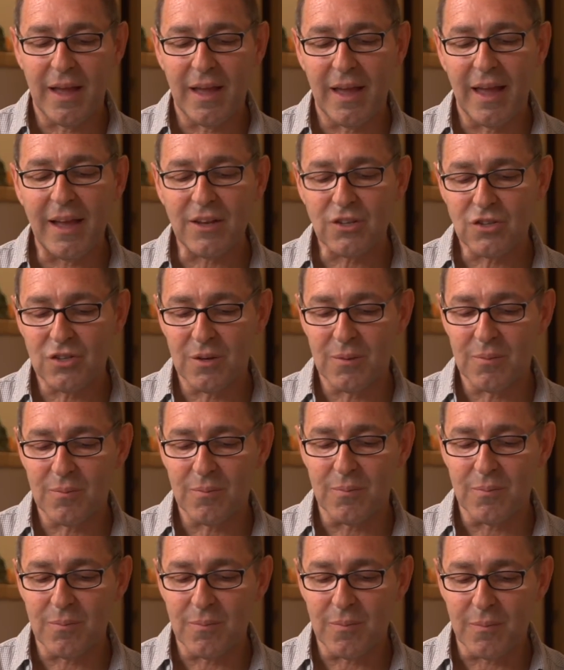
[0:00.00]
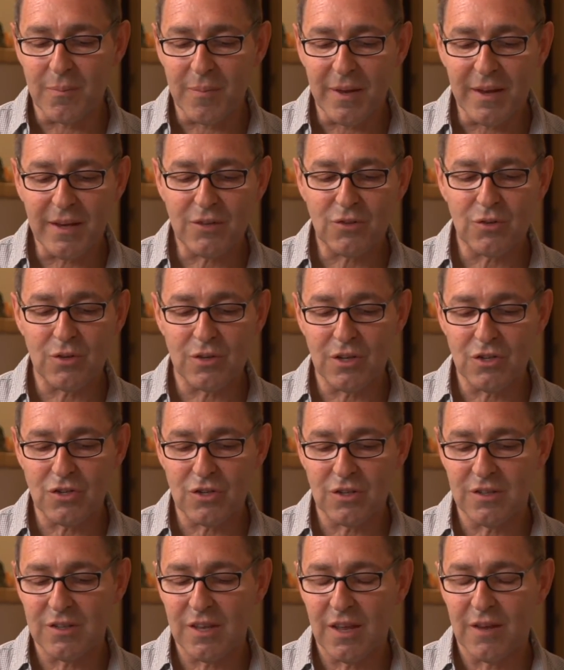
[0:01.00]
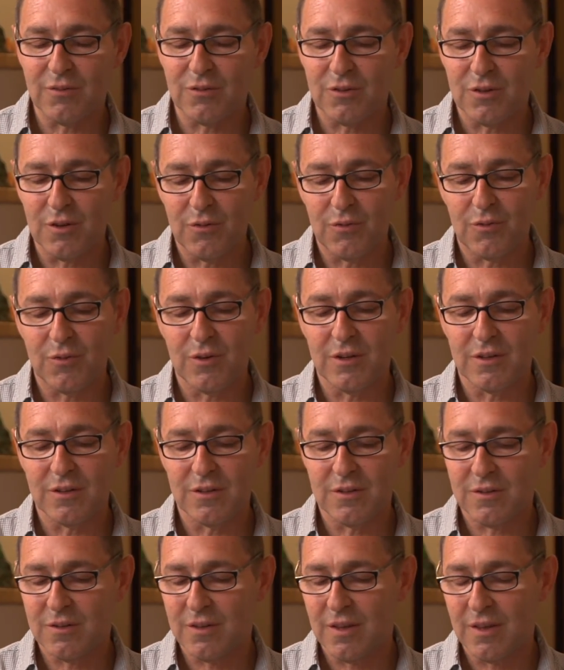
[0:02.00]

actually, many traditions have different